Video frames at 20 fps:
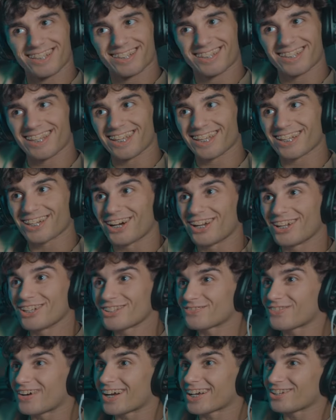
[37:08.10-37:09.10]
they cut his
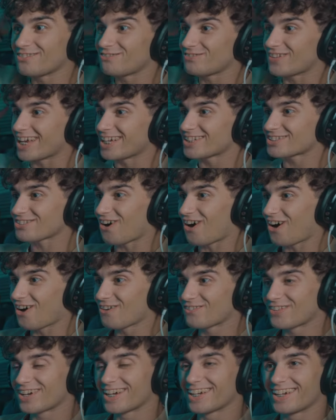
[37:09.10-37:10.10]
fucking face off?
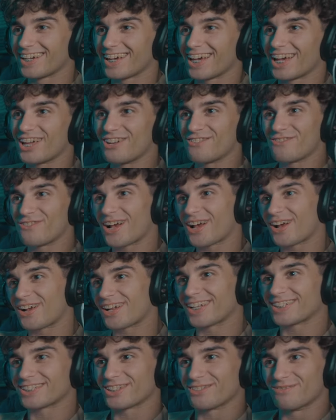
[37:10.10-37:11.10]
And wear it as a
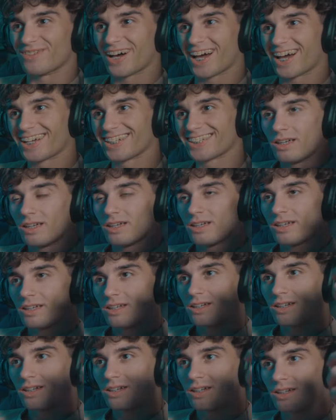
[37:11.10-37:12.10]
mask?
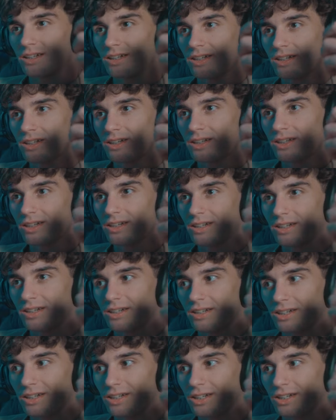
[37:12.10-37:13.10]

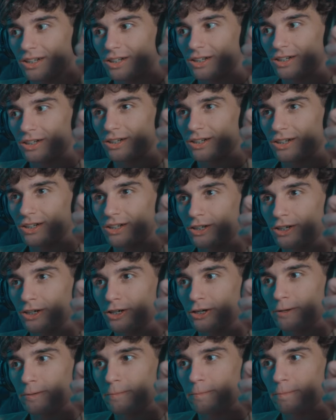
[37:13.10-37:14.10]

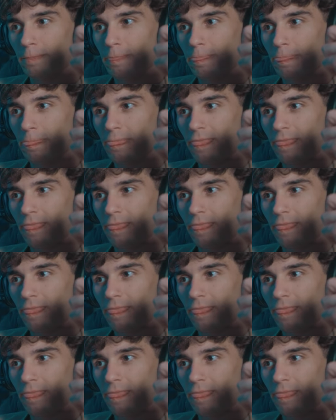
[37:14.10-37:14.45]
Uh...